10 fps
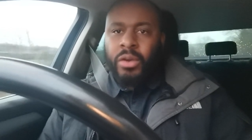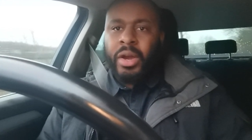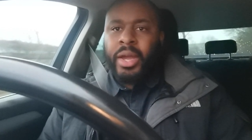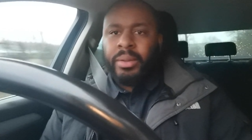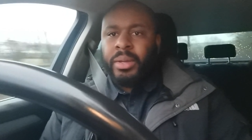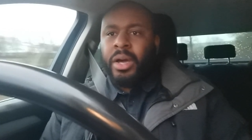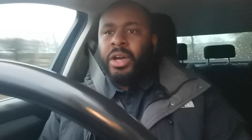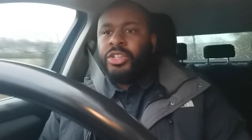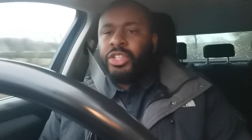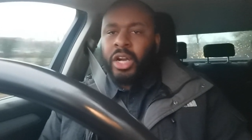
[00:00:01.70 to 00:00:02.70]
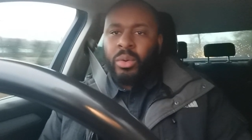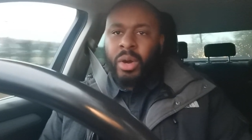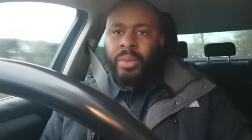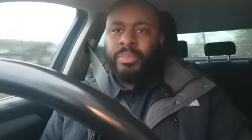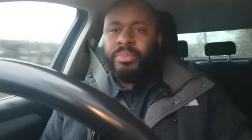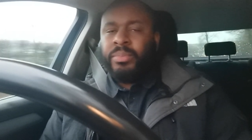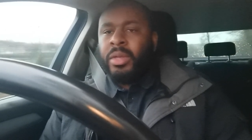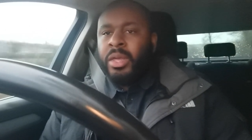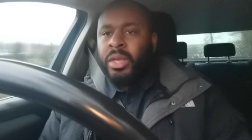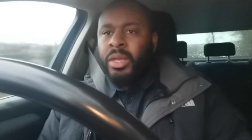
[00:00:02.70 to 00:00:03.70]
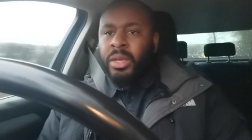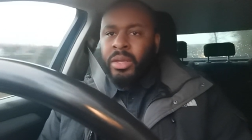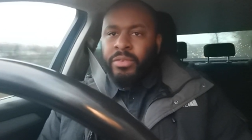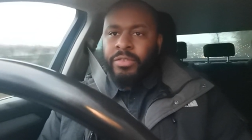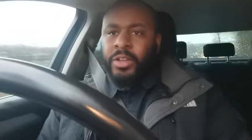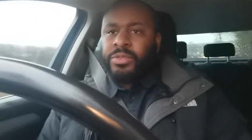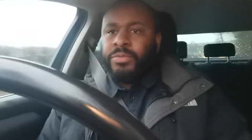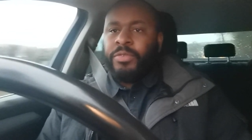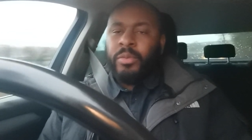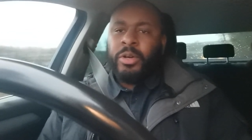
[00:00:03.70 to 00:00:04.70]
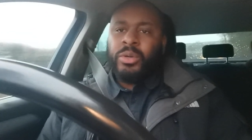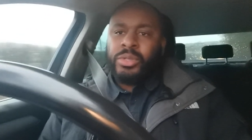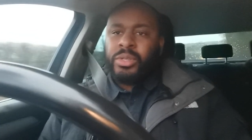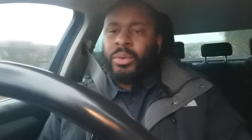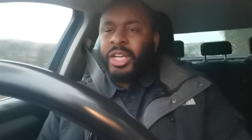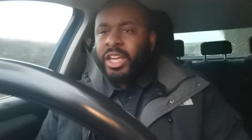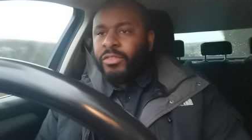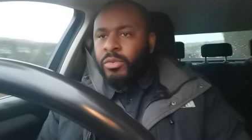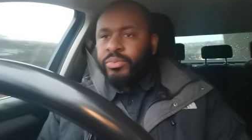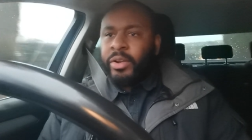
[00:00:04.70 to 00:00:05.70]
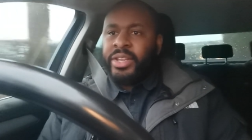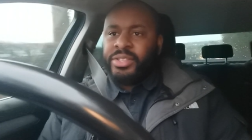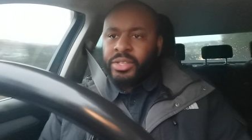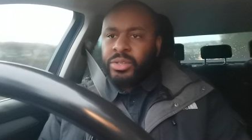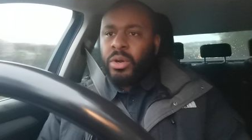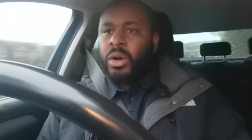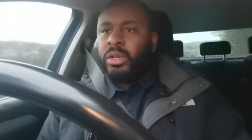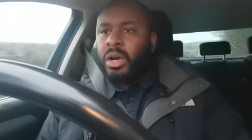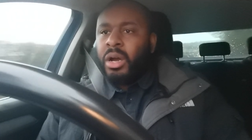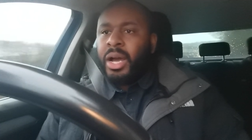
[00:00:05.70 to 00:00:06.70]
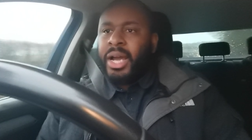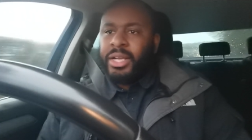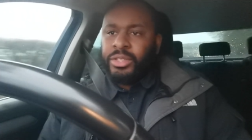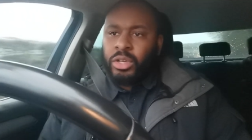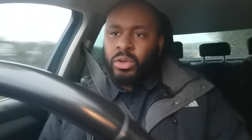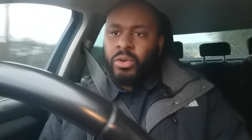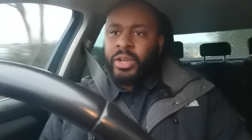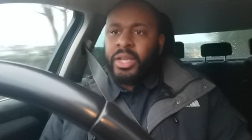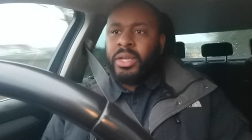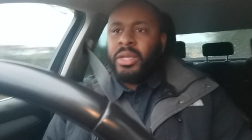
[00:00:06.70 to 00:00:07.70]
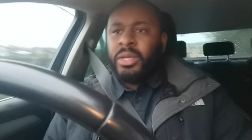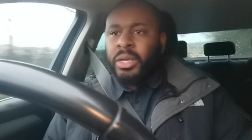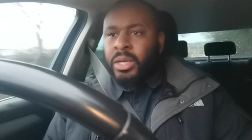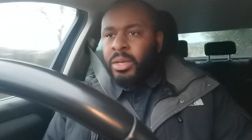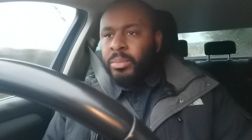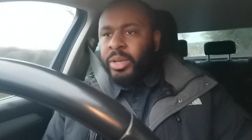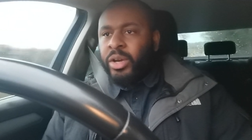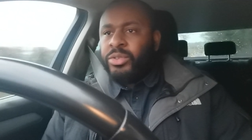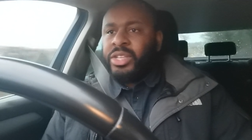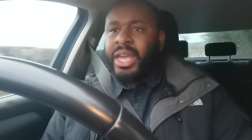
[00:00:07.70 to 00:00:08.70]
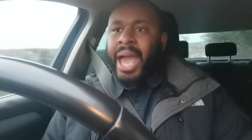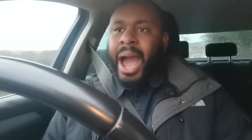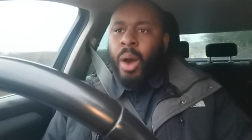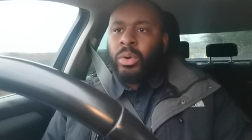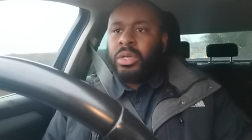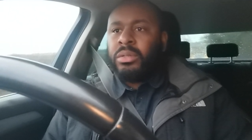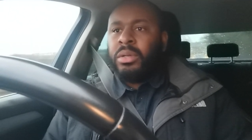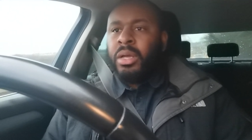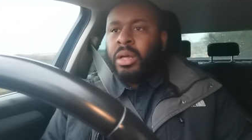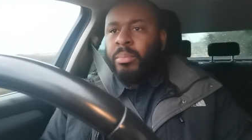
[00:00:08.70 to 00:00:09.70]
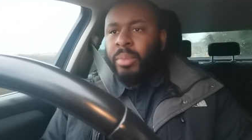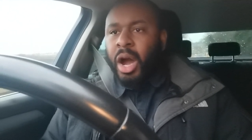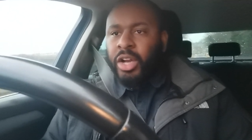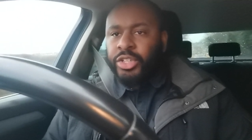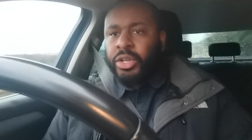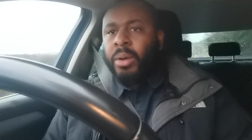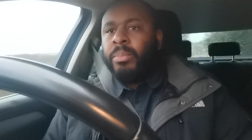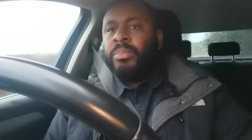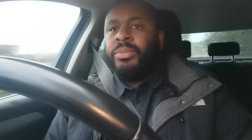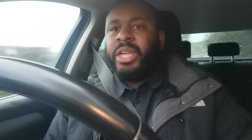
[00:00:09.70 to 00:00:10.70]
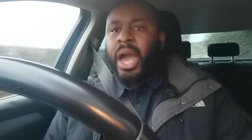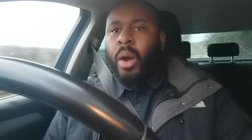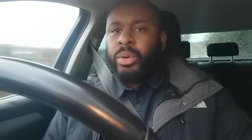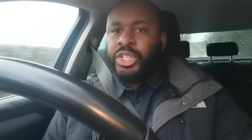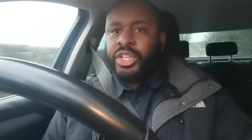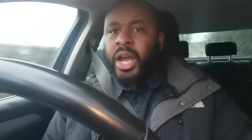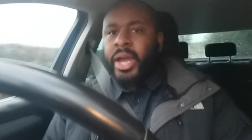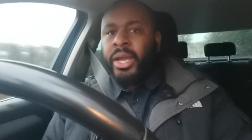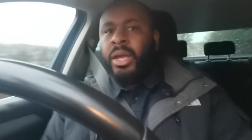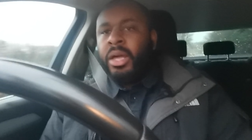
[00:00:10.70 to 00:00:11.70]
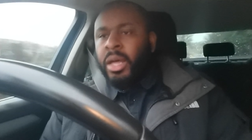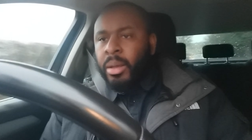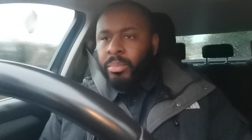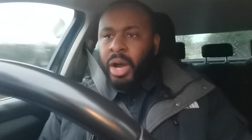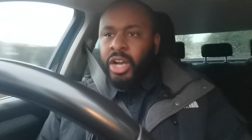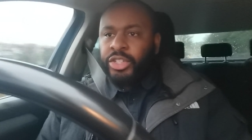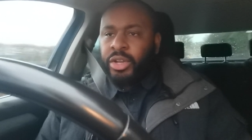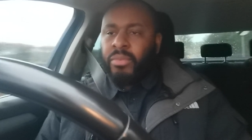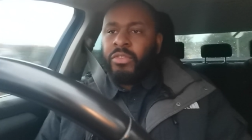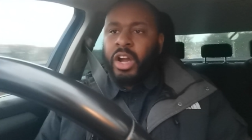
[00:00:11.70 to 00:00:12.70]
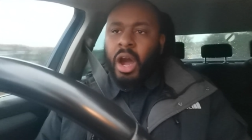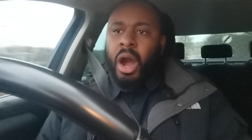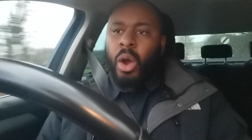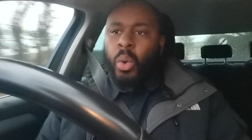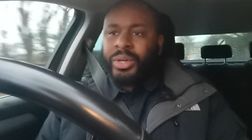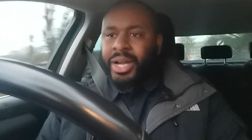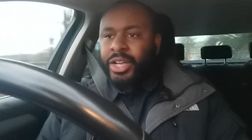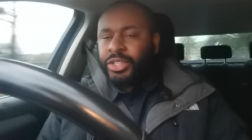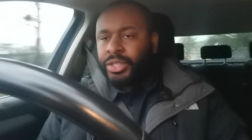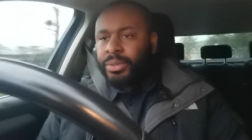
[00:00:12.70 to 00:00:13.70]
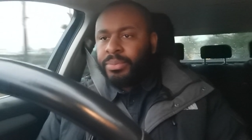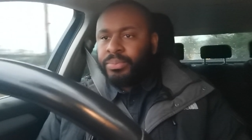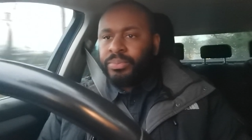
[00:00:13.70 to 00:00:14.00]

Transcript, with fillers: All right, uh, Shalom. First and foremost, I want to give all praises, honor, and glory be unto Yahweh, Bahasham, Yahawashi, Bahasham Makar Kodash.